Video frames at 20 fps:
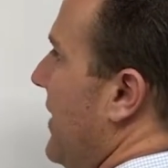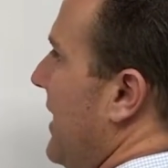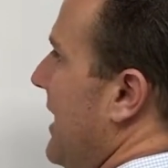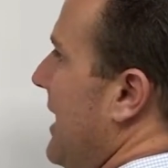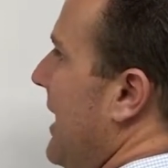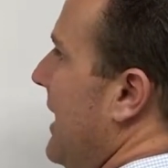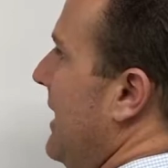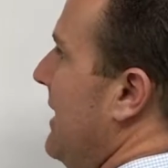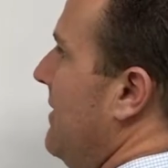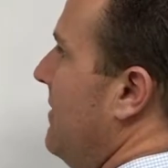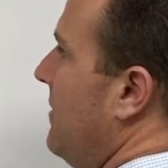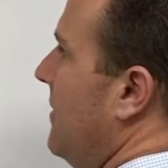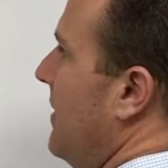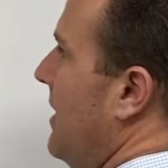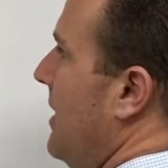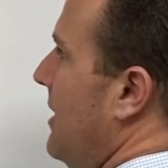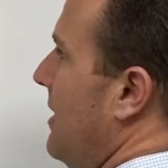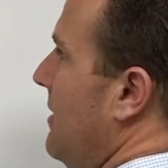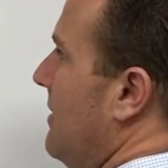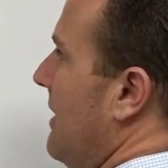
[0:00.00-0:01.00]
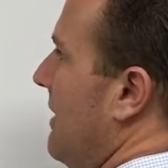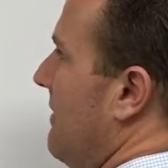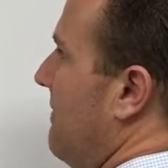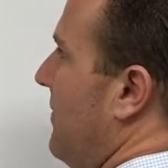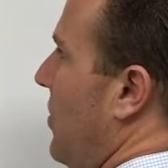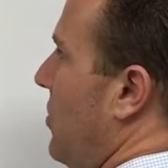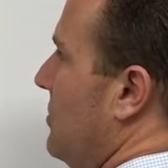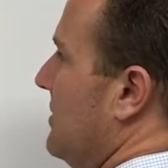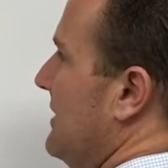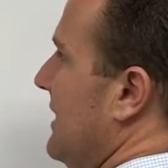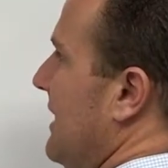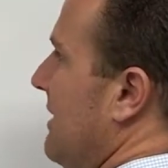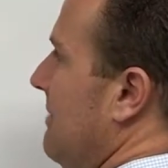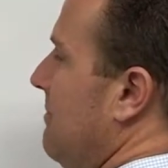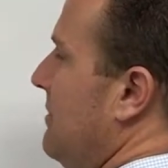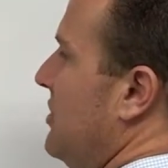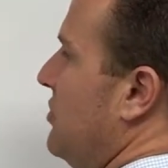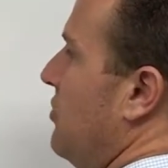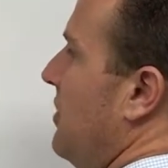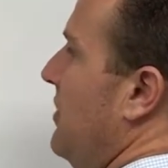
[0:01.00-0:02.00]
that anything that falls in
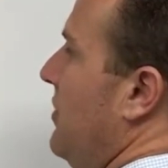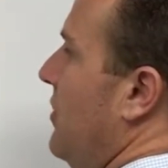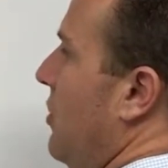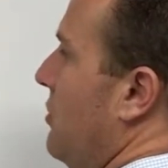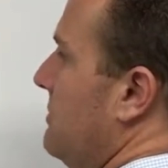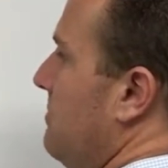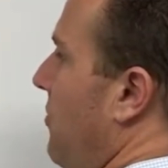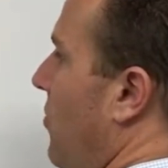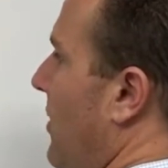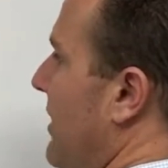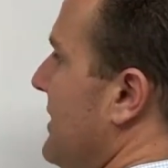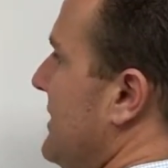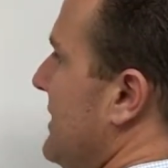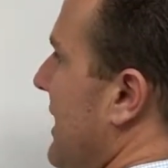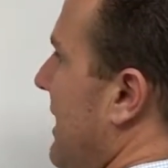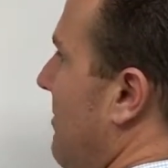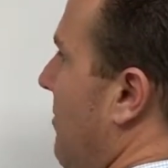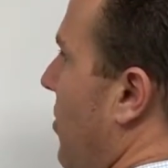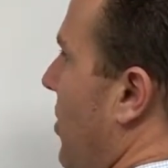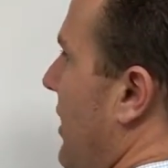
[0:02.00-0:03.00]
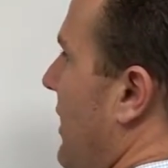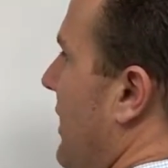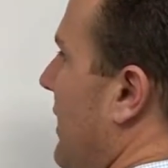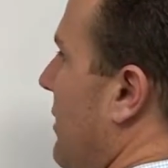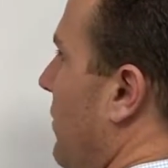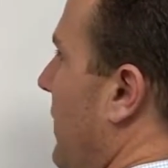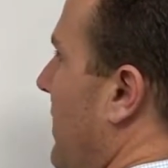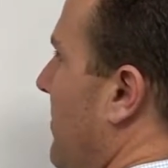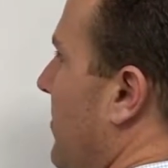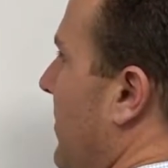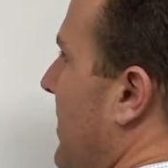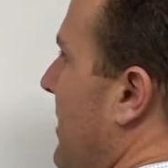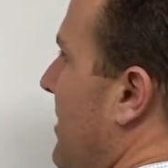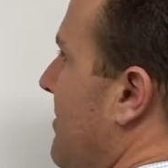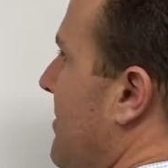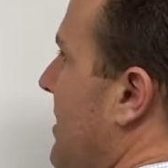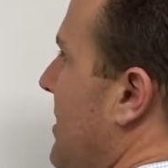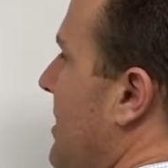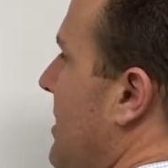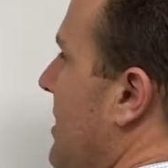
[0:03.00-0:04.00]
between those points in market
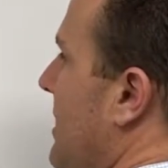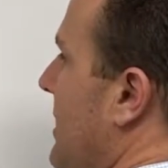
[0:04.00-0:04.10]
equilibrium